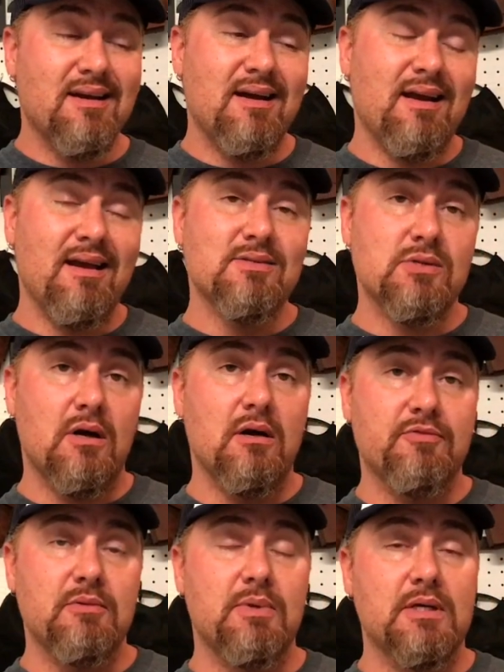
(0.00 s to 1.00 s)
Not as
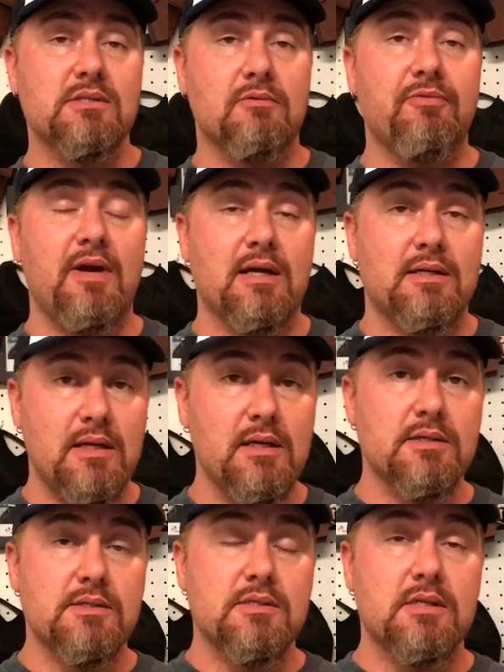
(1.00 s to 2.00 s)
often, because the fact
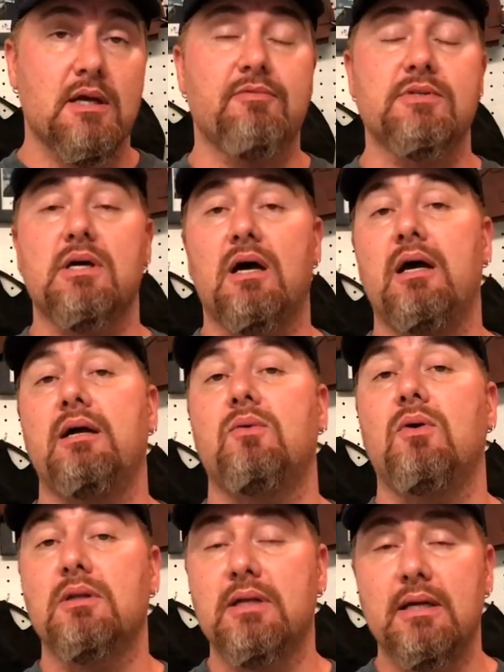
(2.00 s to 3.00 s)
is that if it's a
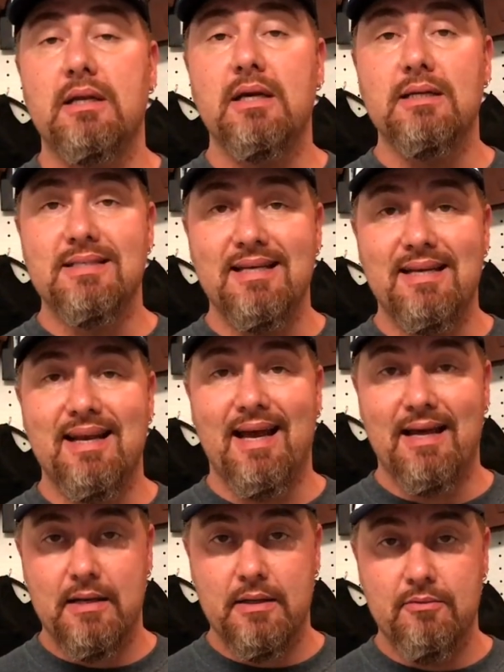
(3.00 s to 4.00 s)
high-quality nicotine
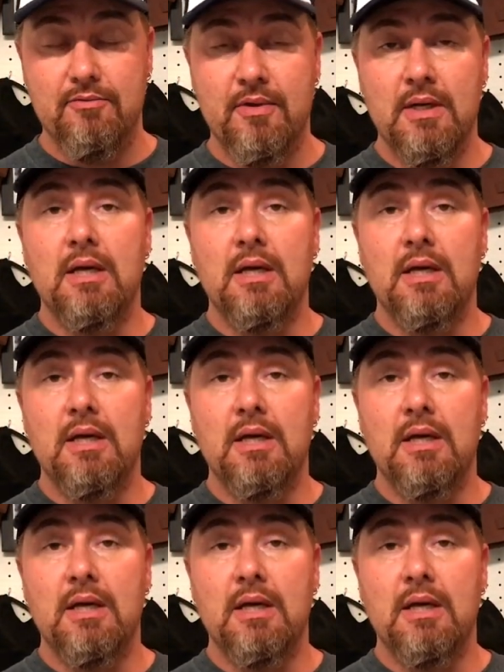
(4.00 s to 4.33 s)
additive,